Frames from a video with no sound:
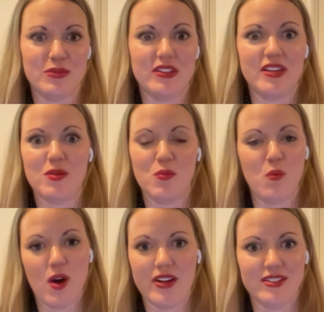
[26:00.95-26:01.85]
really
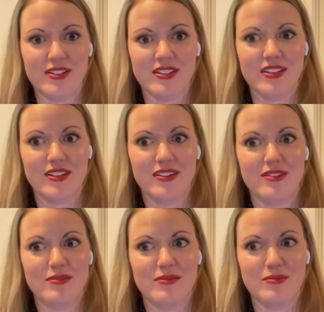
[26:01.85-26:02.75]
what
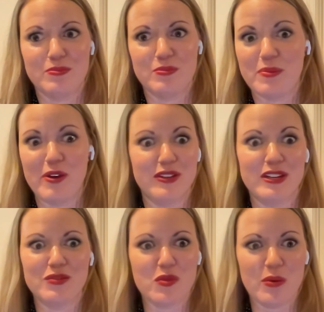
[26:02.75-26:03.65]
propelled
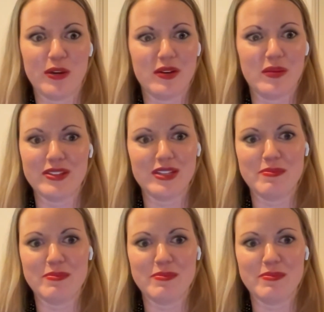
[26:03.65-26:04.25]
things forward. It wasn't